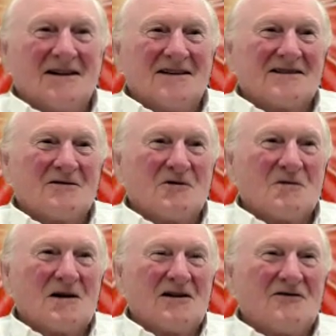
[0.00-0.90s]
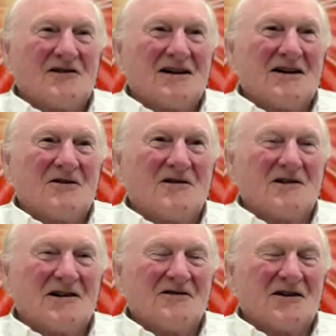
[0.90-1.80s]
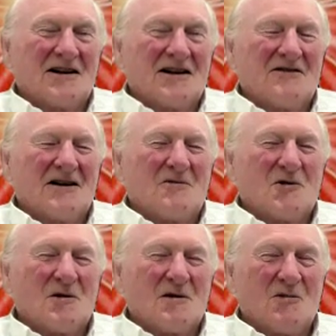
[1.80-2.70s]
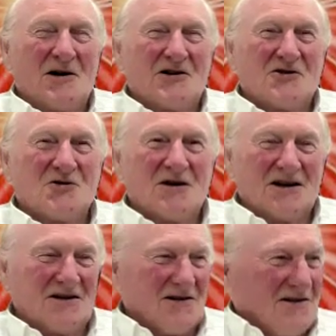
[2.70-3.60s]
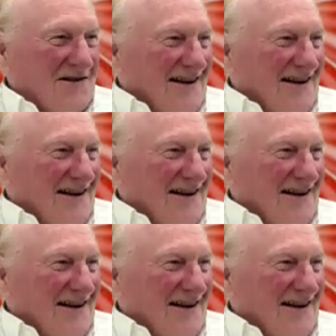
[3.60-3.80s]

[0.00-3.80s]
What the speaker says: So what I'm going to have for tea? Oh, no, if I could have that, I probably might enjoy it, you know.